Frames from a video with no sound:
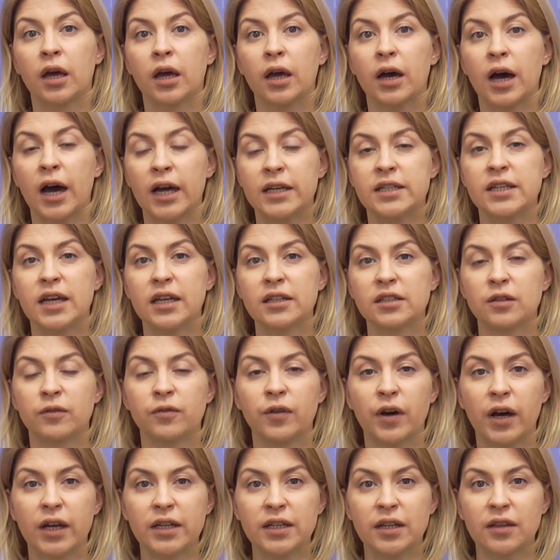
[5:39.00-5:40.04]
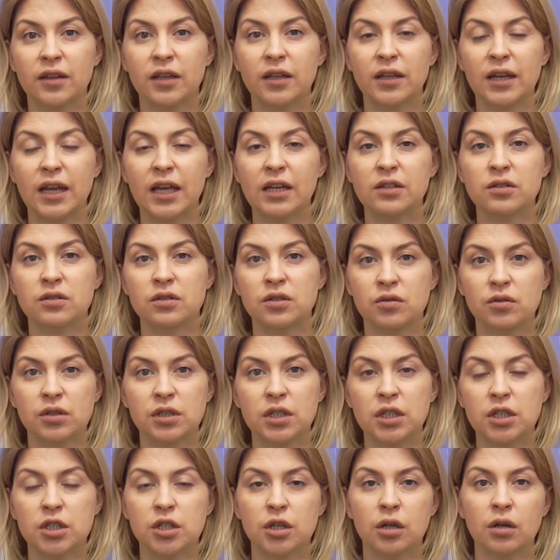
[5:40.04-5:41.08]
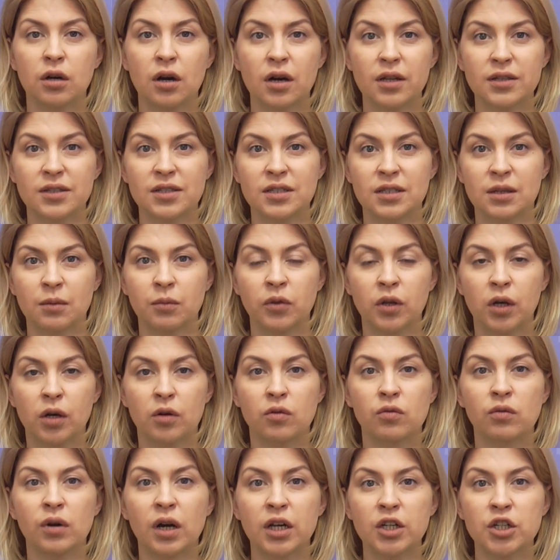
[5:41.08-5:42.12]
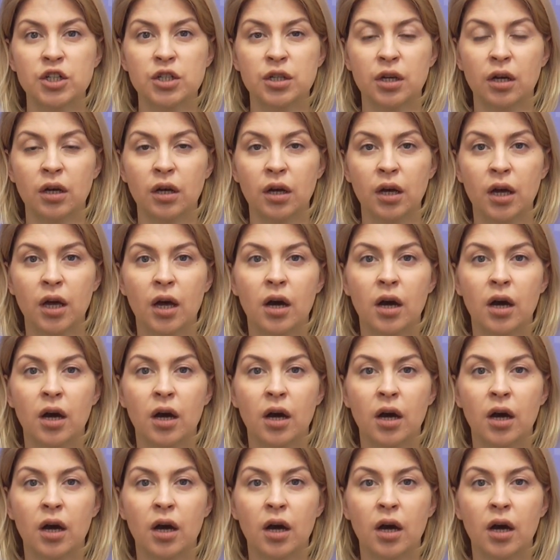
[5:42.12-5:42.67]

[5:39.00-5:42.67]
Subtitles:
identified in the NATO strategic concept, Russia,